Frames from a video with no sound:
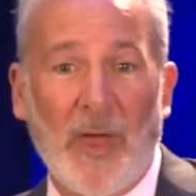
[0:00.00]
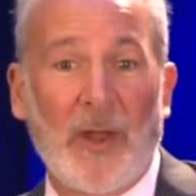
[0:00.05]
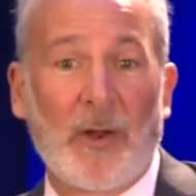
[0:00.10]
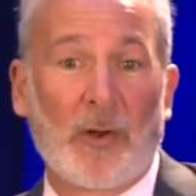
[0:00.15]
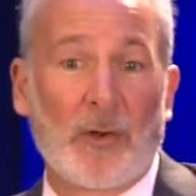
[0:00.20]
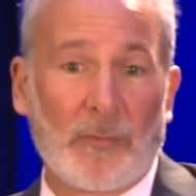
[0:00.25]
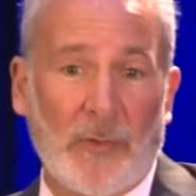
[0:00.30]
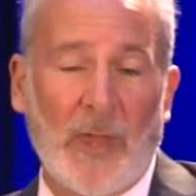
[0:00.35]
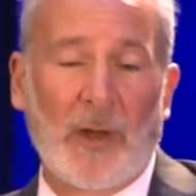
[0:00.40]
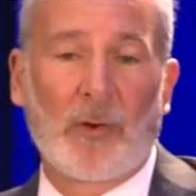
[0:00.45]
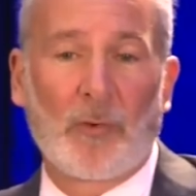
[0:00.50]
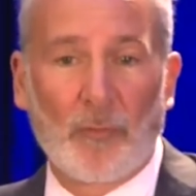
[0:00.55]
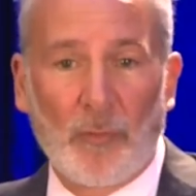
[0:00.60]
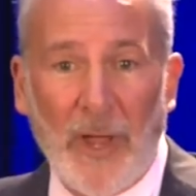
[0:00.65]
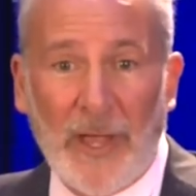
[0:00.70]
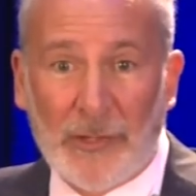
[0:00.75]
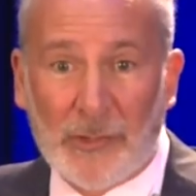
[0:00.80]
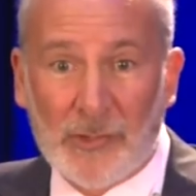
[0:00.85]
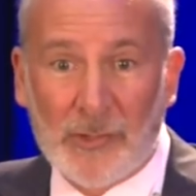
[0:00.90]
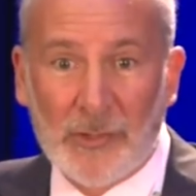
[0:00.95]
that are, that are
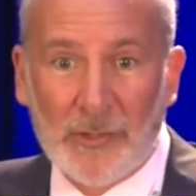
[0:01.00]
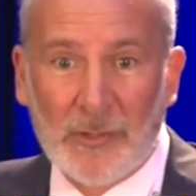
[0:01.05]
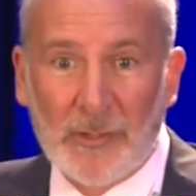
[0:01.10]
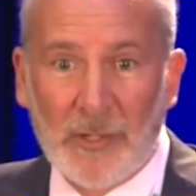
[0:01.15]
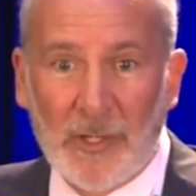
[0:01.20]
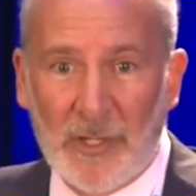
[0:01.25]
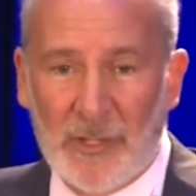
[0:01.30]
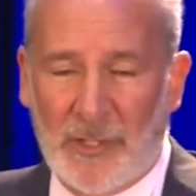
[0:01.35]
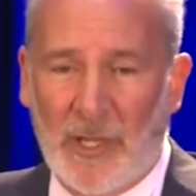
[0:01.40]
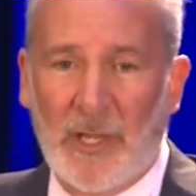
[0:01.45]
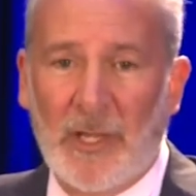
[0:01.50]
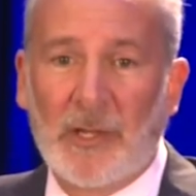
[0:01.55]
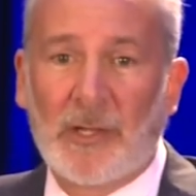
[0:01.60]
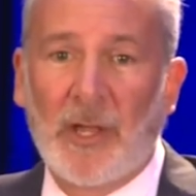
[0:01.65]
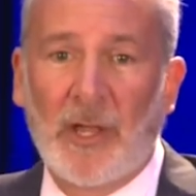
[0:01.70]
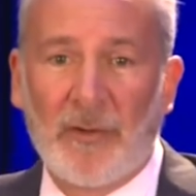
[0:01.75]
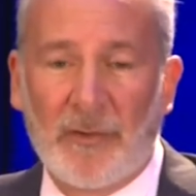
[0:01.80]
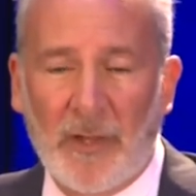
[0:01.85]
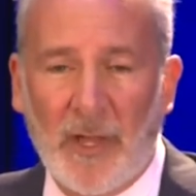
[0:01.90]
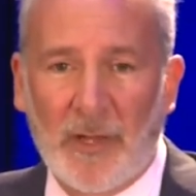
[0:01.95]
rich in,
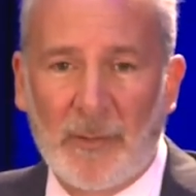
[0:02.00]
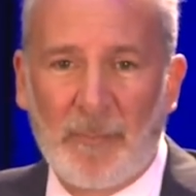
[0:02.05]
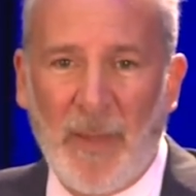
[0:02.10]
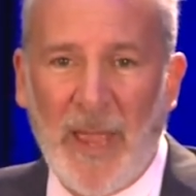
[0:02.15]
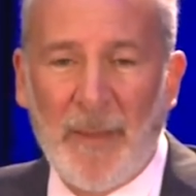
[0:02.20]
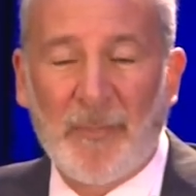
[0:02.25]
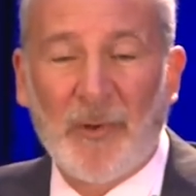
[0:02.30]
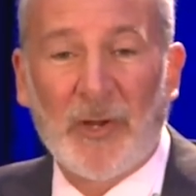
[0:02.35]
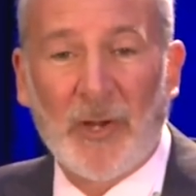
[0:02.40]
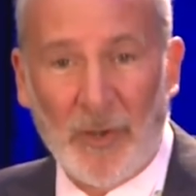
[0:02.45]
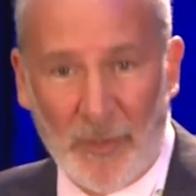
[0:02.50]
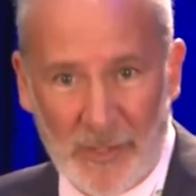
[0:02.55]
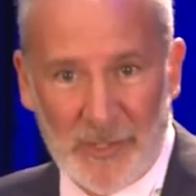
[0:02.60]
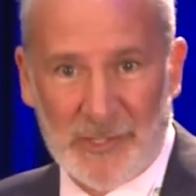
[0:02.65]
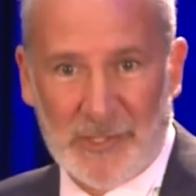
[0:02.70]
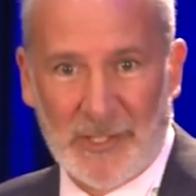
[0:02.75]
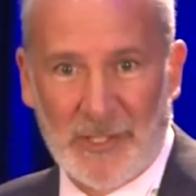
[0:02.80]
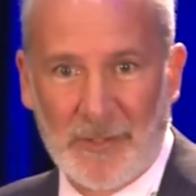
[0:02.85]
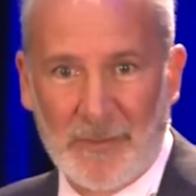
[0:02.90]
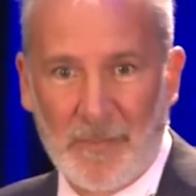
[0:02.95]
in, in paper
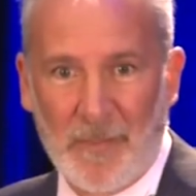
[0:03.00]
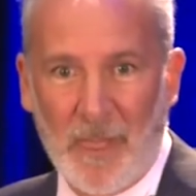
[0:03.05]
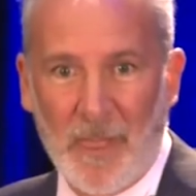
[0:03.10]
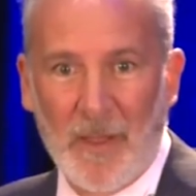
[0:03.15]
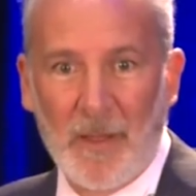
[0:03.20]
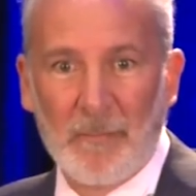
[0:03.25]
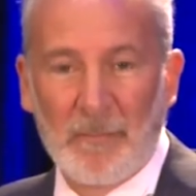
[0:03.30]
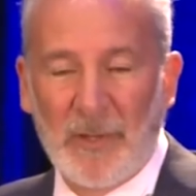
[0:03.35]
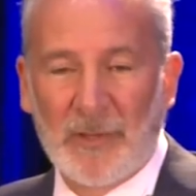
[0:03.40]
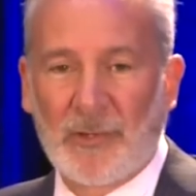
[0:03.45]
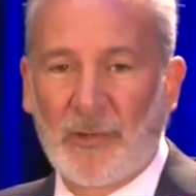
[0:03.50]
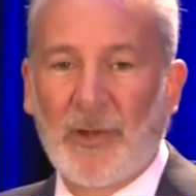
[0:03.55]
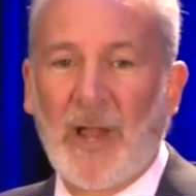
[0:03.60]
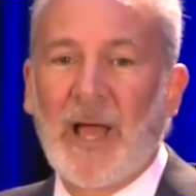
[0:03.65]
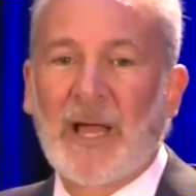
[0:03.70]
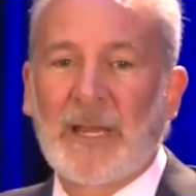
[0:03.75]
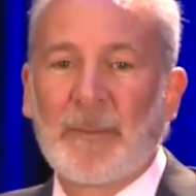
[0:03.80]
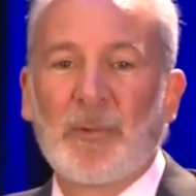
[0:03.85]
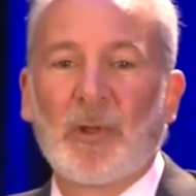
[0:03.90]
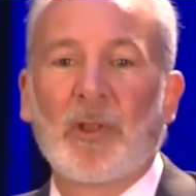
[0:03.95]
currency but they're
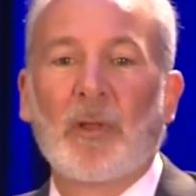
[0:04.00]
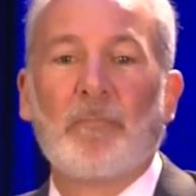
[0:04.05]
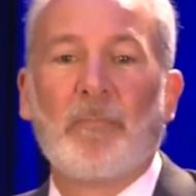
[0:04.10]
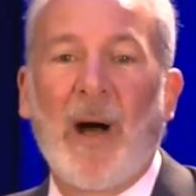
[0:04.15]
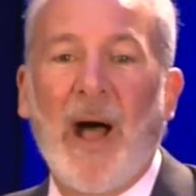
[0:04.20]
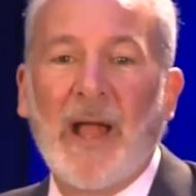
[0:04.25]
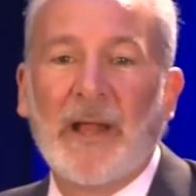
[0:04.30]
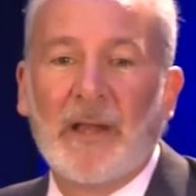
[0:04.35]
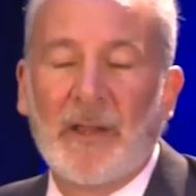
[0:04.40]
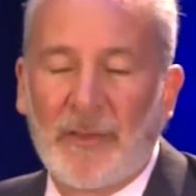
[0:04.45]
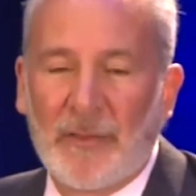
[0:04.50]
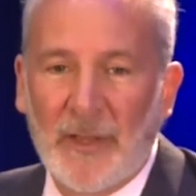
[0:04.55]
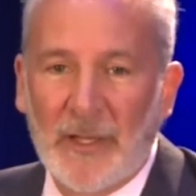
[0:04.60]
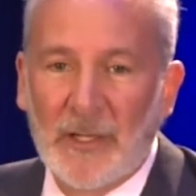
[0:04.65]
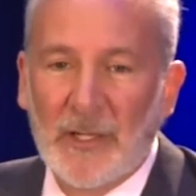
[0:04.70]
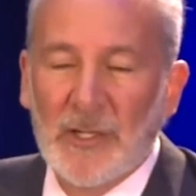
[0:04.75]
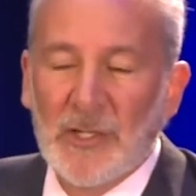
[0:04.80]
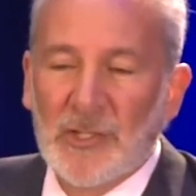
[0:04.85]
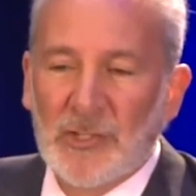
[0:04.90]
not going to be able to buy anything.